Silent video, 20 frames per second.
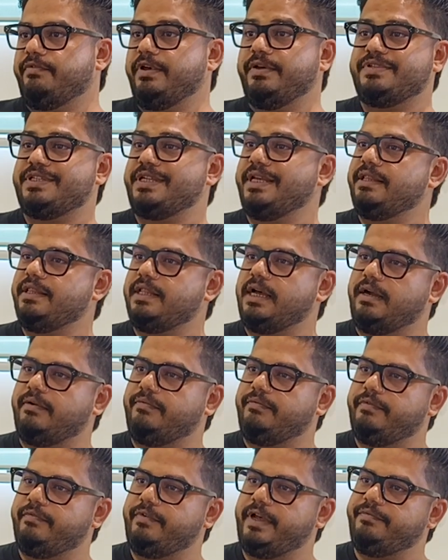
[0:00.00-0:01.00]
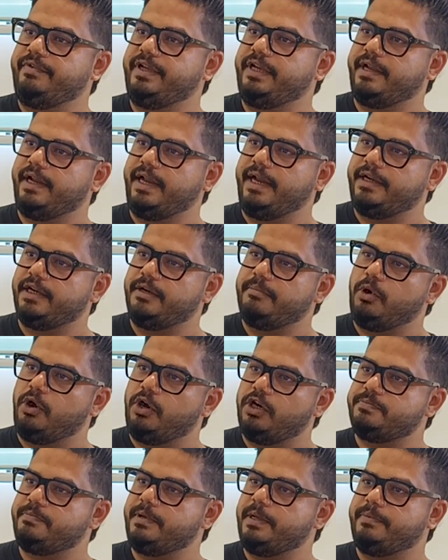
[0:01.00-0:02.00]
We've seen that. When we created
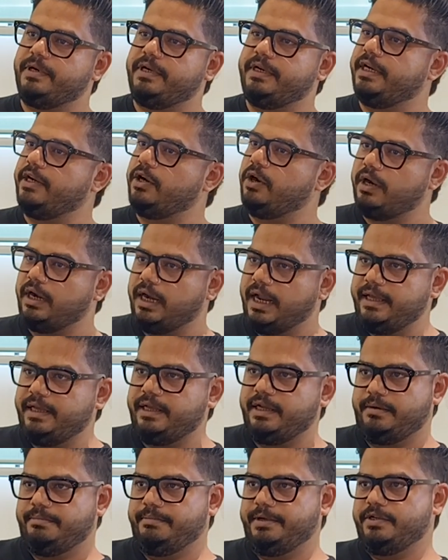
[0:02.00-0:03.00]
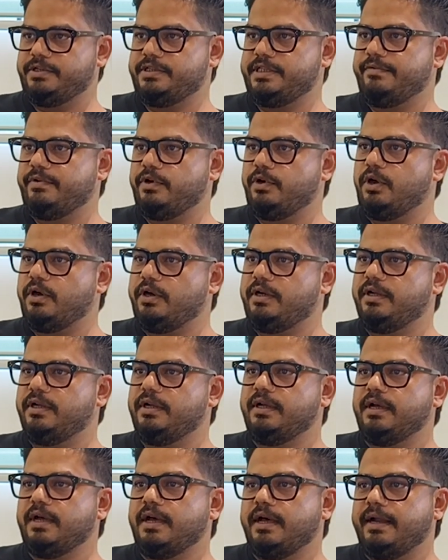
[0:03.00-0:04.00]
bots, people did not like it because they were not
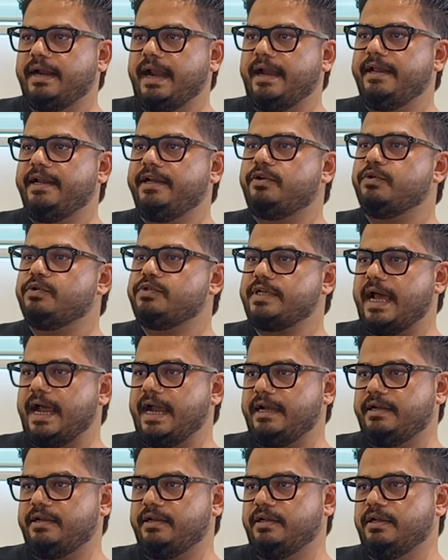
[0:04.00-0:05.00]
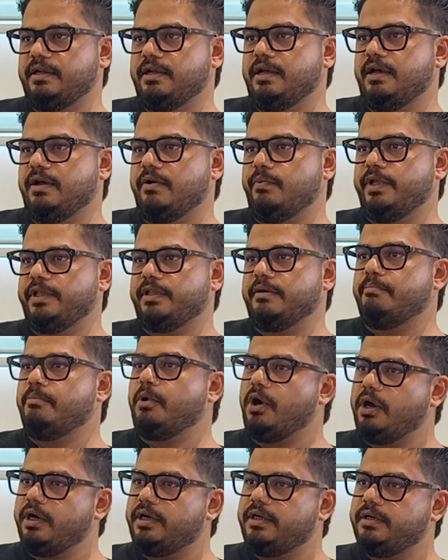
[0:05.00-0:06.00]
ready to chat with a
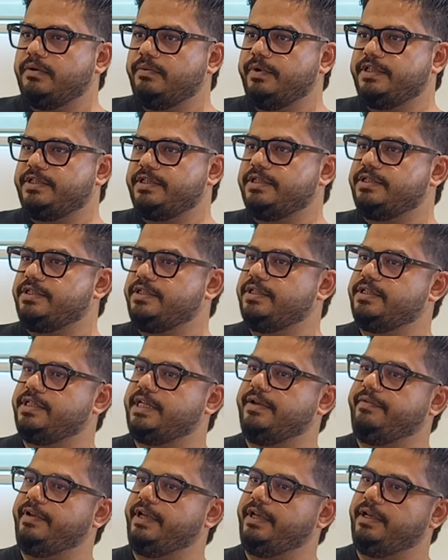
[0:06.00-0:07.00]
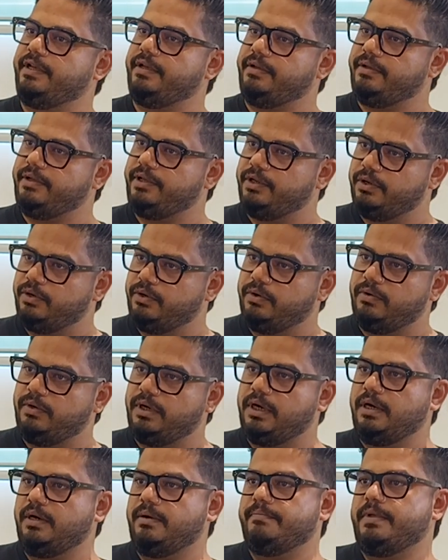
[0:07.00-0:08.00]
bot which is just giving,
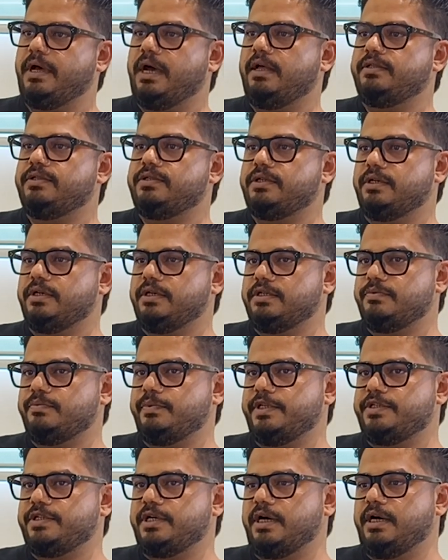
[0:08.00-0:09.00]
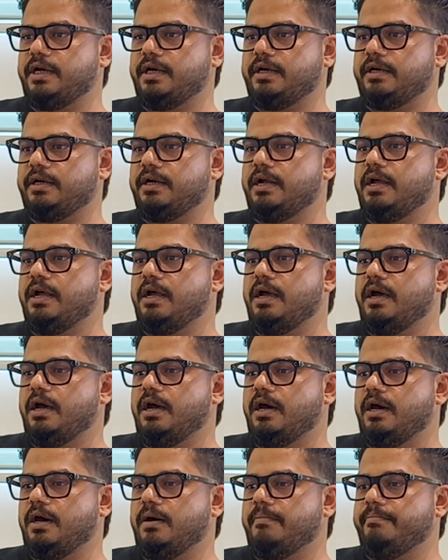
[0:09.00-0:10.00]
answers which are
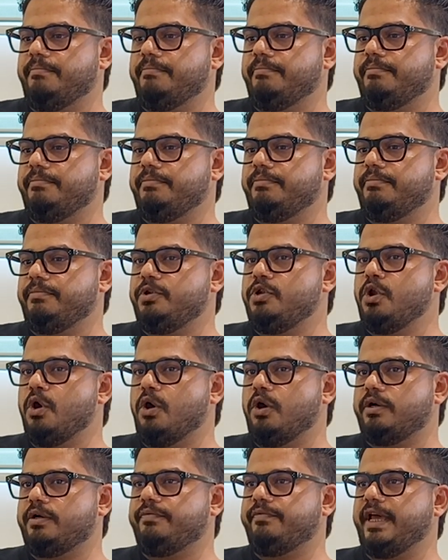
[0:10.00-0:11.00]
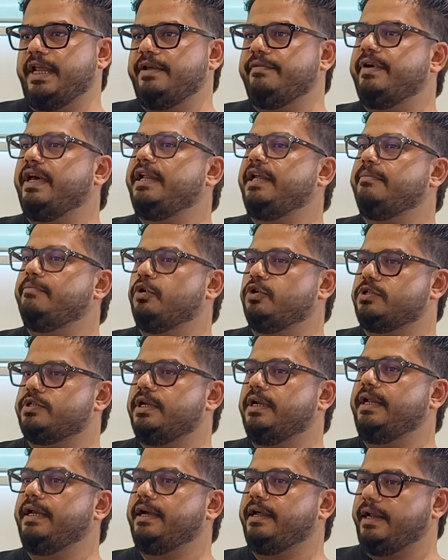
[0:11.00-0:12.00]
not very, very
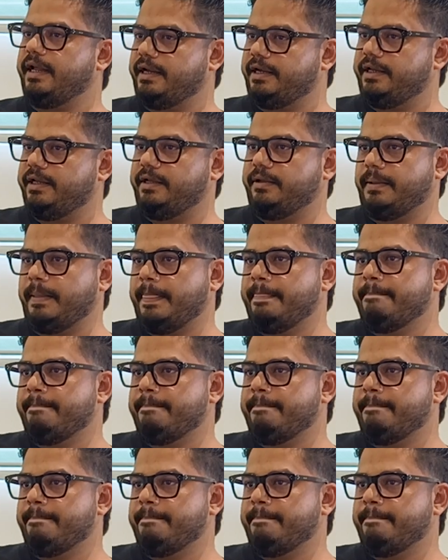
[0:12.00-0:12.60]
emotionally connecting.